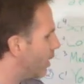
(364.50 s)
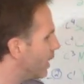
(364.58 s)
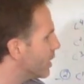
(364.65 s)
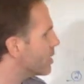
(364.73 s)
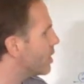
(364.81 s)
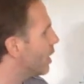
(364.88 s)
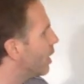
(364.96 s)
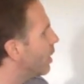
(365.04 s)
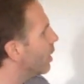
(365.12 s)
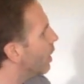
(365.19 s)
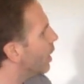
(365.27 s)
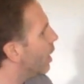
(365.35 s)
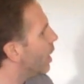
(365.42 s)
it's
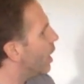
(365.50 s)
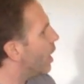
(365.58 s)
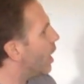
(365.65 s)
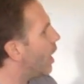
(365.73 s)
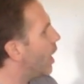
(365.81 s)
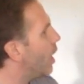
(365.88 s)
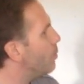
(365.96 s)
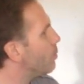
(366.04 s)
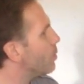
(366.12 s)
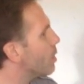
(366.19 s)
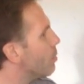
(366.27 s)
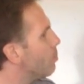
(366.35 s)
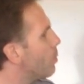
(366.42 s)
there.
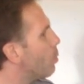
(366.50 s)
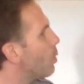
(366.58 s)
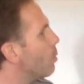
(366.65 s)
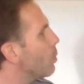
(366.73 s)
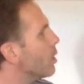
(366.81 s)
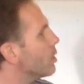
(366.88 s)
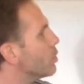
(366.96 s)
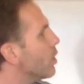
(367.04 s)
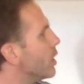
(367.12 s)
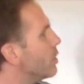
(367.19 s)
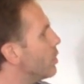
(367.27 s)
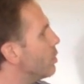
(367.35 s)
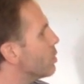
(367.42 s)
But what we're
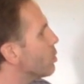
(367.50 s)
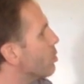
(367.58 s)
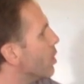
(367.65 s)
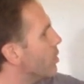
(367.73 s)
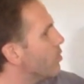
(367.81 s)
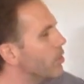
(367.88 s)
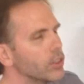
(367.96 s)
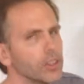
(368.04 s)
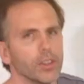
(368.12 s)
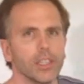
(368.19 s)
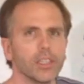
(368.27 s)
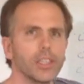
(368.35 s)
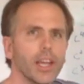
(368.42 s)
trying to do is we're trying to filter
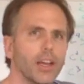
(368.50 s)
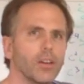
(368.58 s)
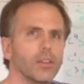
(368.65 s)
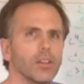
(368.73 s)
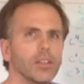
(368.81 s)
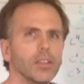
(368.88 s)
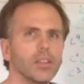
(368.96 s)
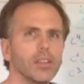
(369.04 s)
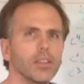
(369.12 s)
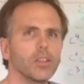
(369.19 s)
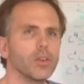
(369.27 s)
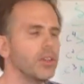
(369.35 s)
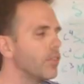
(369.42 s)
this down.
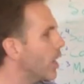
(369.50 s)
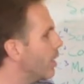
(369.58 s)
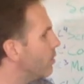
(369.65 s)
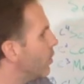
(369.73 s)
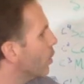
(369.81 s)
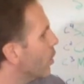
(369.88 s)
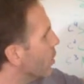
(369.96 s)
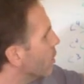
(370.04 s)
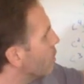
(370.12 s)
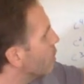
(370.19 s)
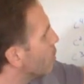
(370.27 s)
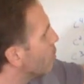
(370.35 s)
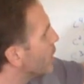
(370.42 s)
So you've kind of
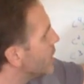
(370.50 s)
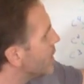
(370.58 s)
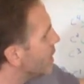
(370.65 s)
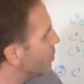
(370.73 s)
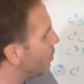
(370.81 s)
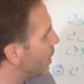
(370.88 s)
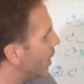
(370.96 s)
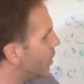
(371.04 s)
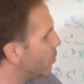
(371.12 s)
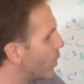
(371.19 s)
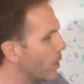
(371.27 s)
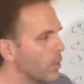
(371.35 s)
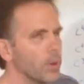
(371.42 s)
heard the reasoning
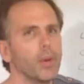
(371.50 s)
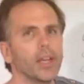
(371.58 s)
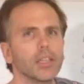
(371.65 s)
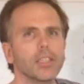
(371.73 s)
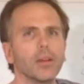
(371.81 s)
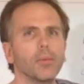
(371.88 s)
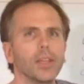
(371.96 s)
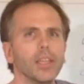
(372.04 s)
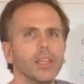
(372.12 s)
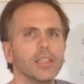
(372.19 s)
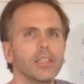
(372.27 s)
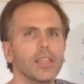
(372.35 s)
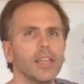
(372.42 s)
behind why we picked some of
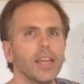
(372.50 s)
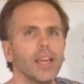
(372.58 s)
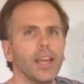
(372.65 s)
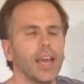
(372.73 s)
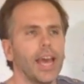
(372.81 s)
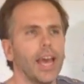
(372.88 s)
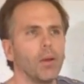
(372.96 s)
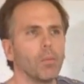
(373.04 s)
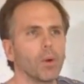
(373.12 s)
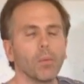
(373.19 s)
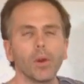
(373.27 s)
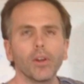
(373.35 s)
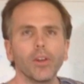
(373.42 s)
these, and
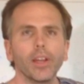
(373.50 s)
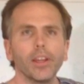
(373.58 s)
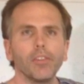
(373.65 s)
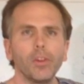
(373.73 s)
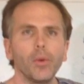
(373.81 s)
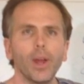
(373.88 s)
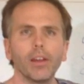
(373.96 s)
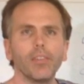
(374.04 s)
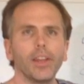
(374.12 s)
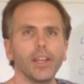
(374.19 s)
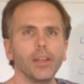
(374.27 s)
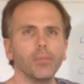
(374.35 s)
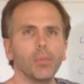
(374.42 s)
we're wondering if you have
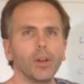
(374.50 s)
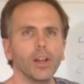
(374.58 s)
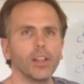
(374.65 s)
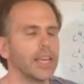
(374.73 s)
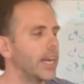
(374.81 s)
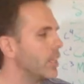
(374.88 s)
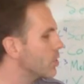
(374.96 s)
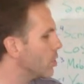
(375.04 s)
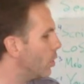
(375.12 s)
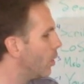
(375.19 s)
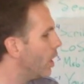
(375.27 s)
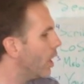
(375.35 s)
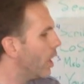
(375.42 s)
any input on that.
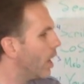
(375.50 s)
So